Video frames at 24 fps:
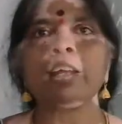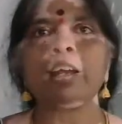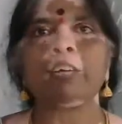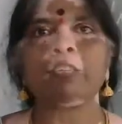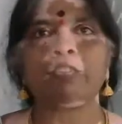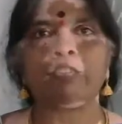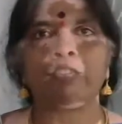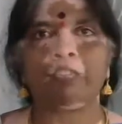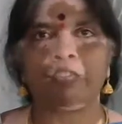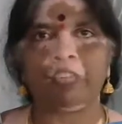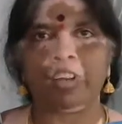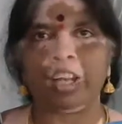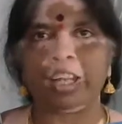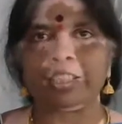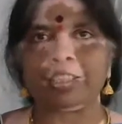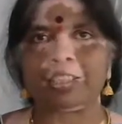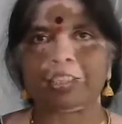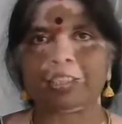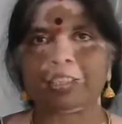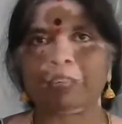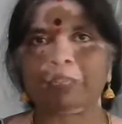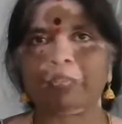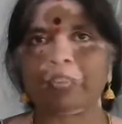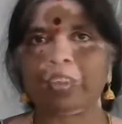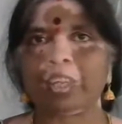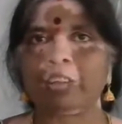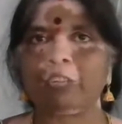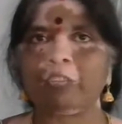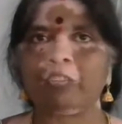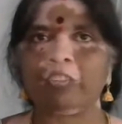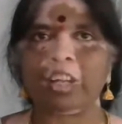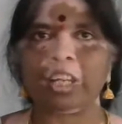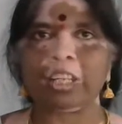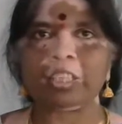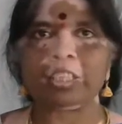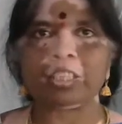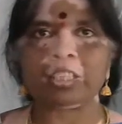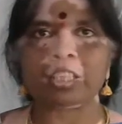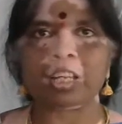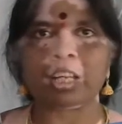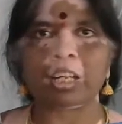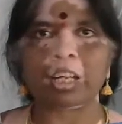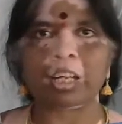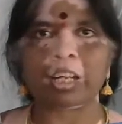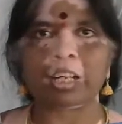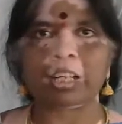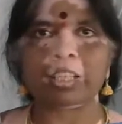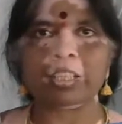floods. Floods
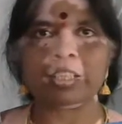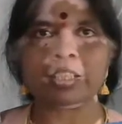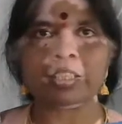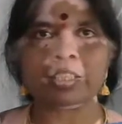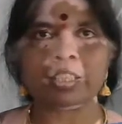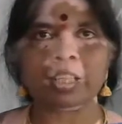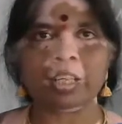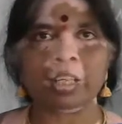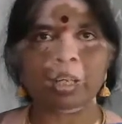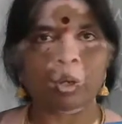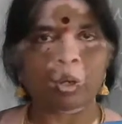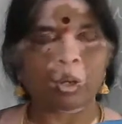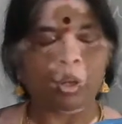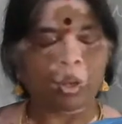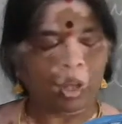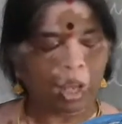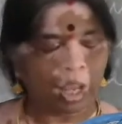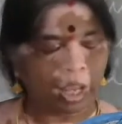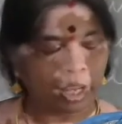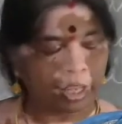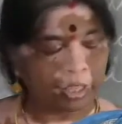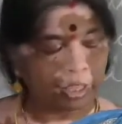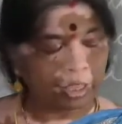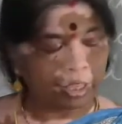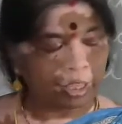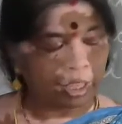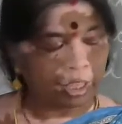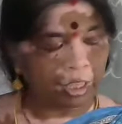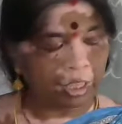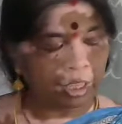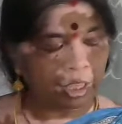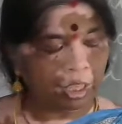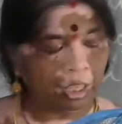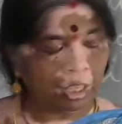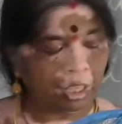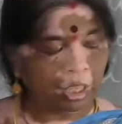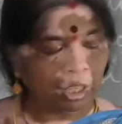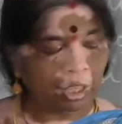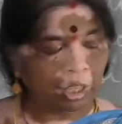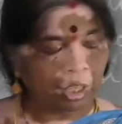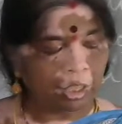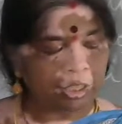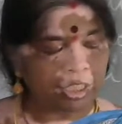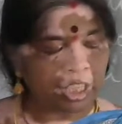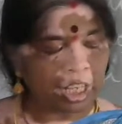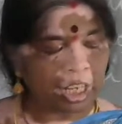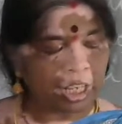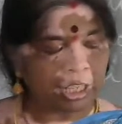are occurs, and then
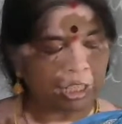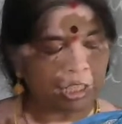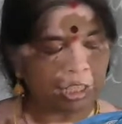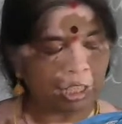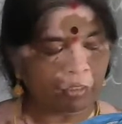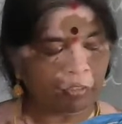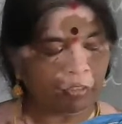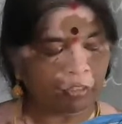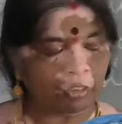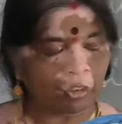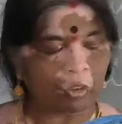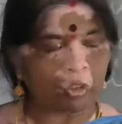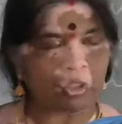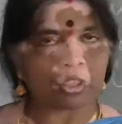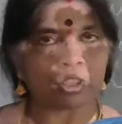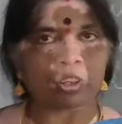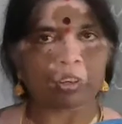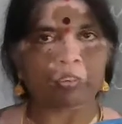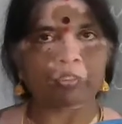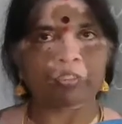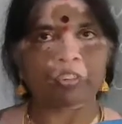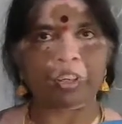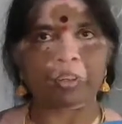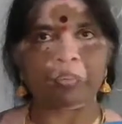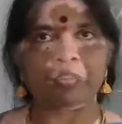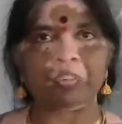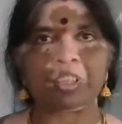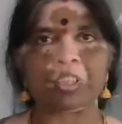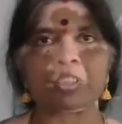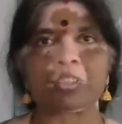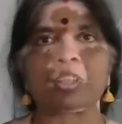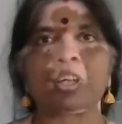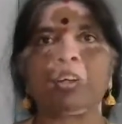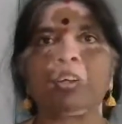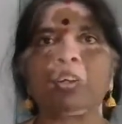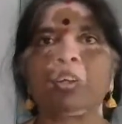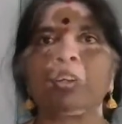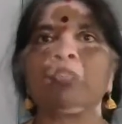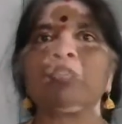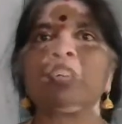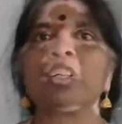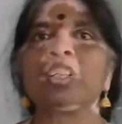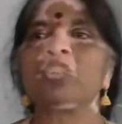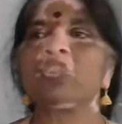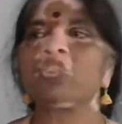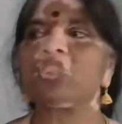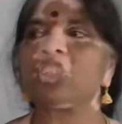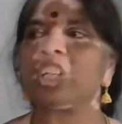change of course of rivers.
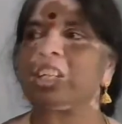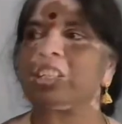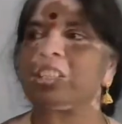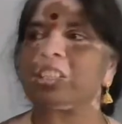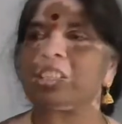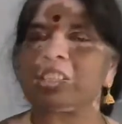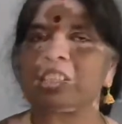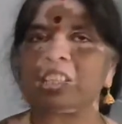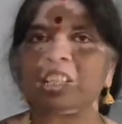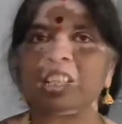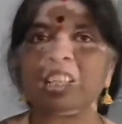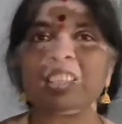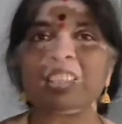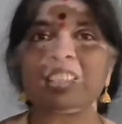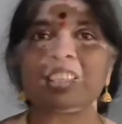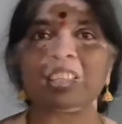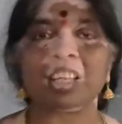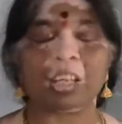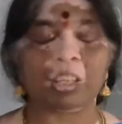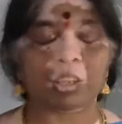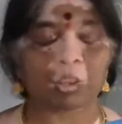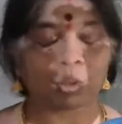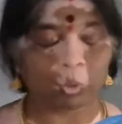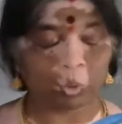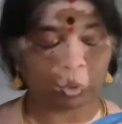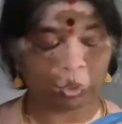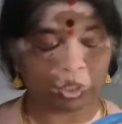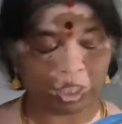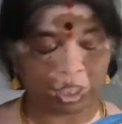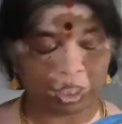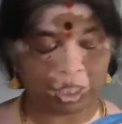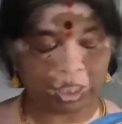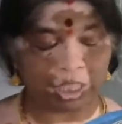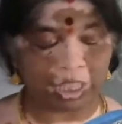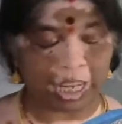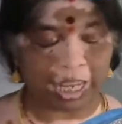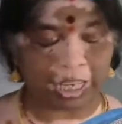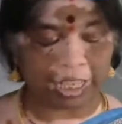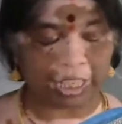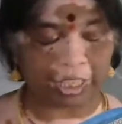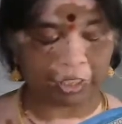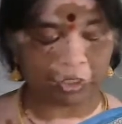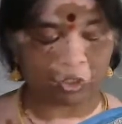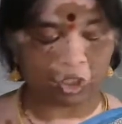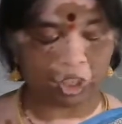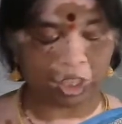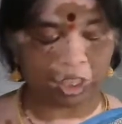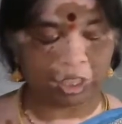Rivers changes its courses,
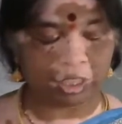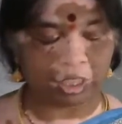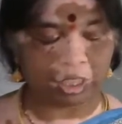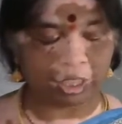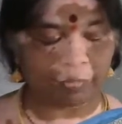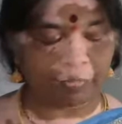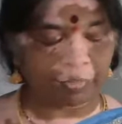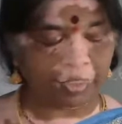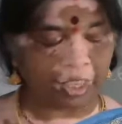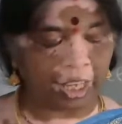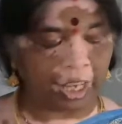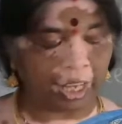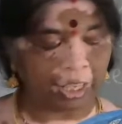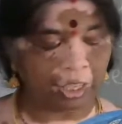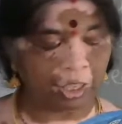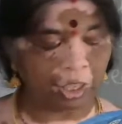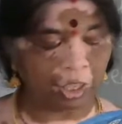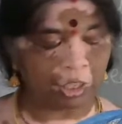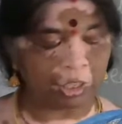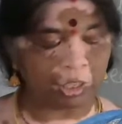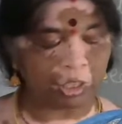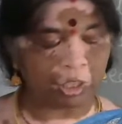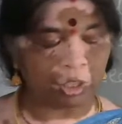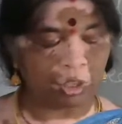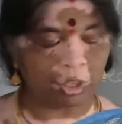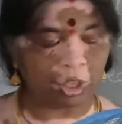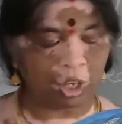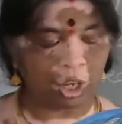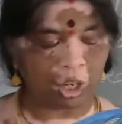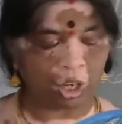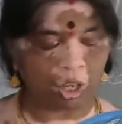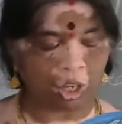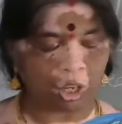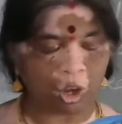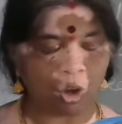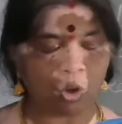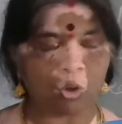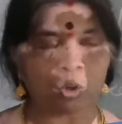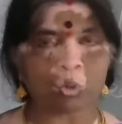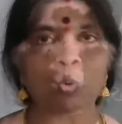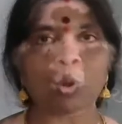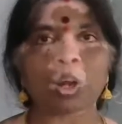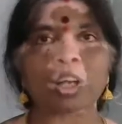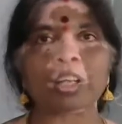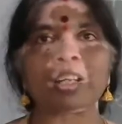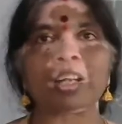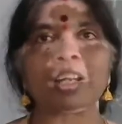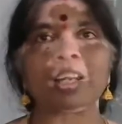directions, and also
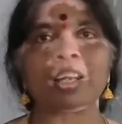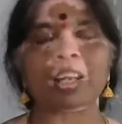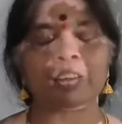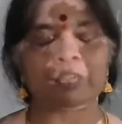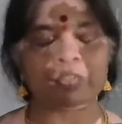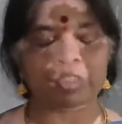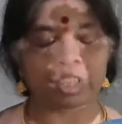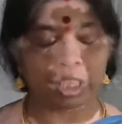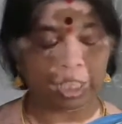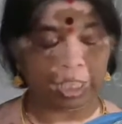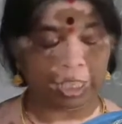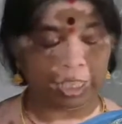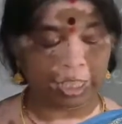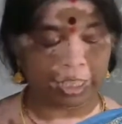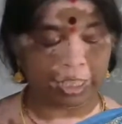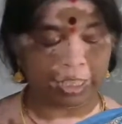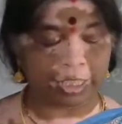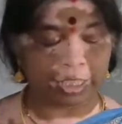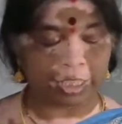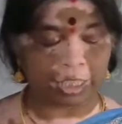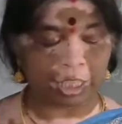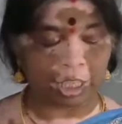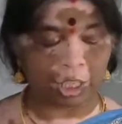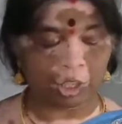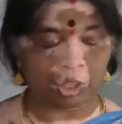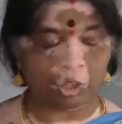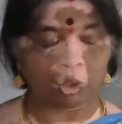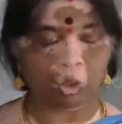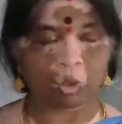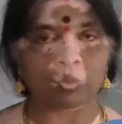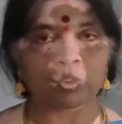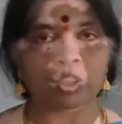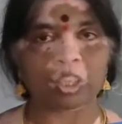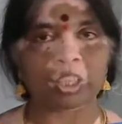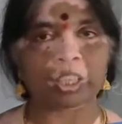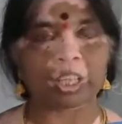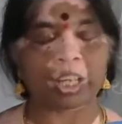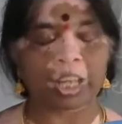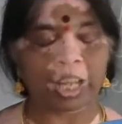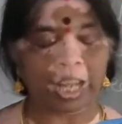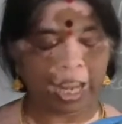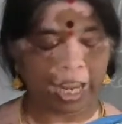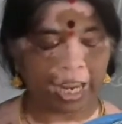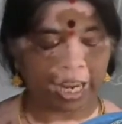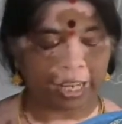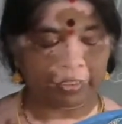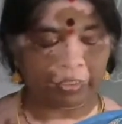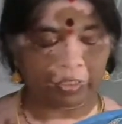groundwater level is lowered,
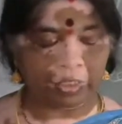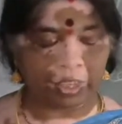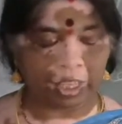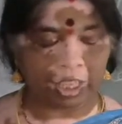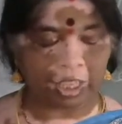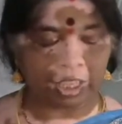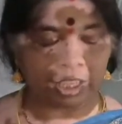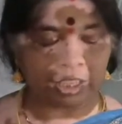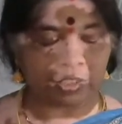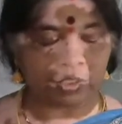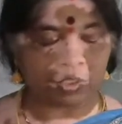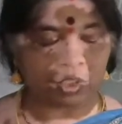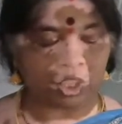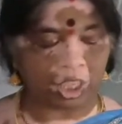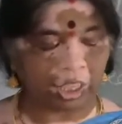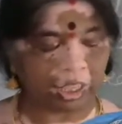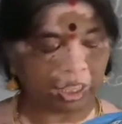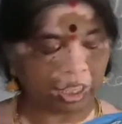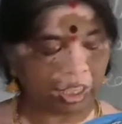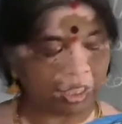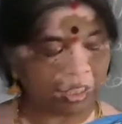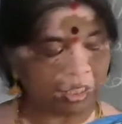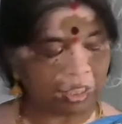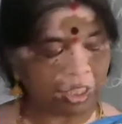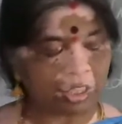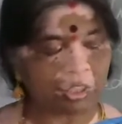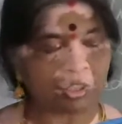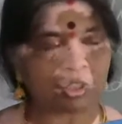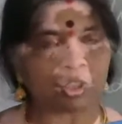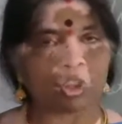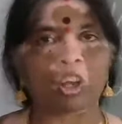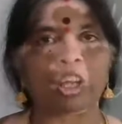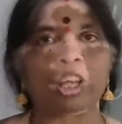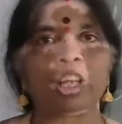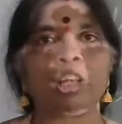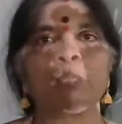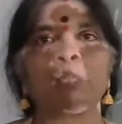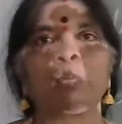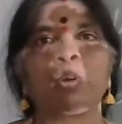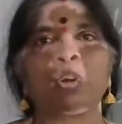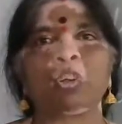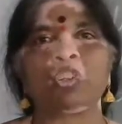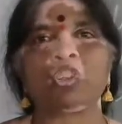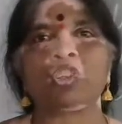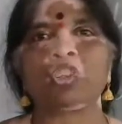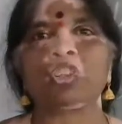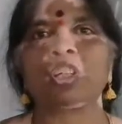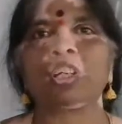and there is decrease in soil
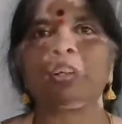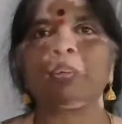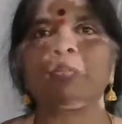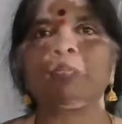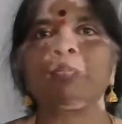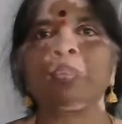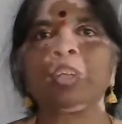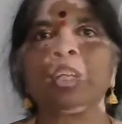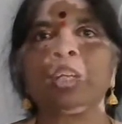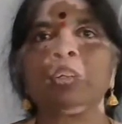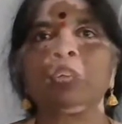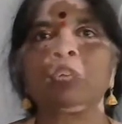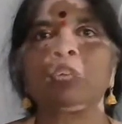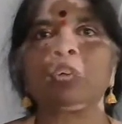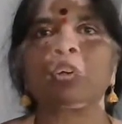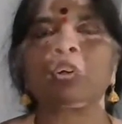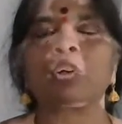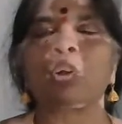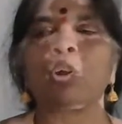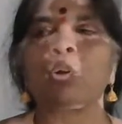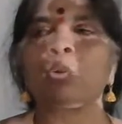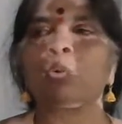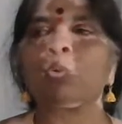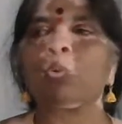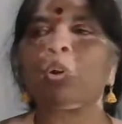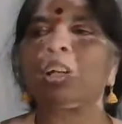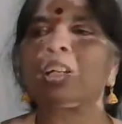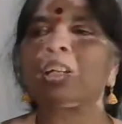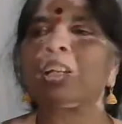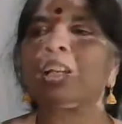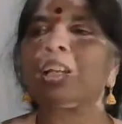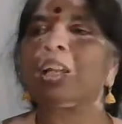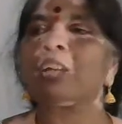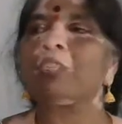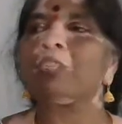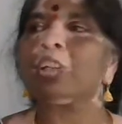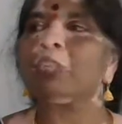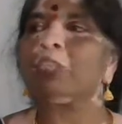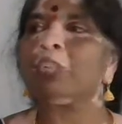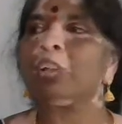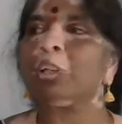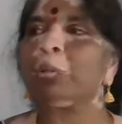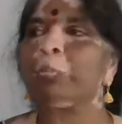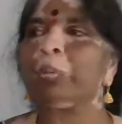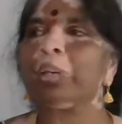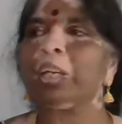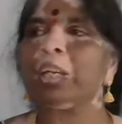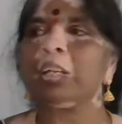moisture. So groundwater level will
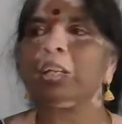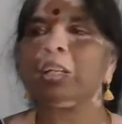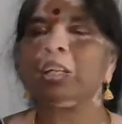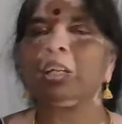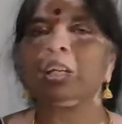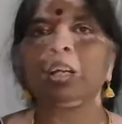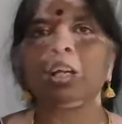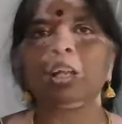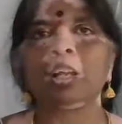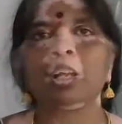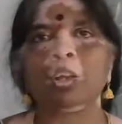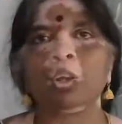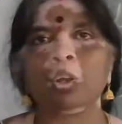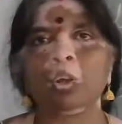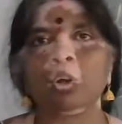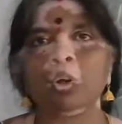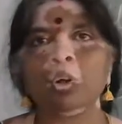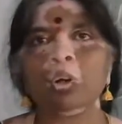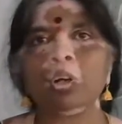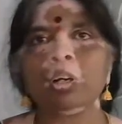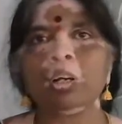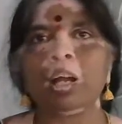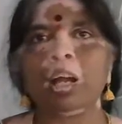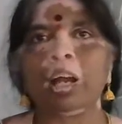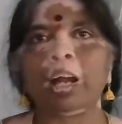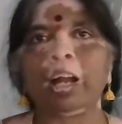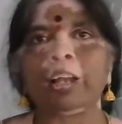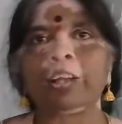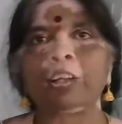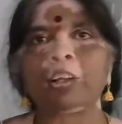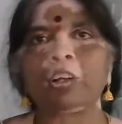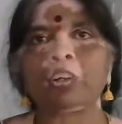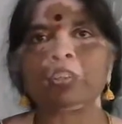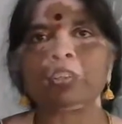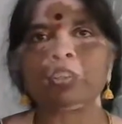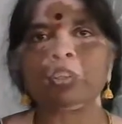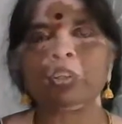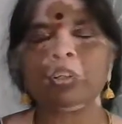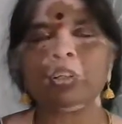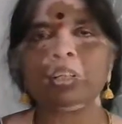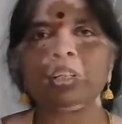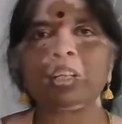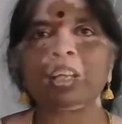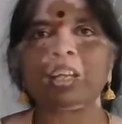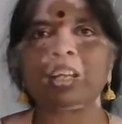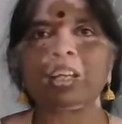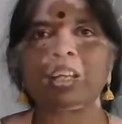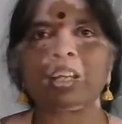be low, and also
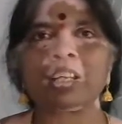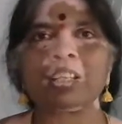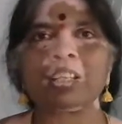decrease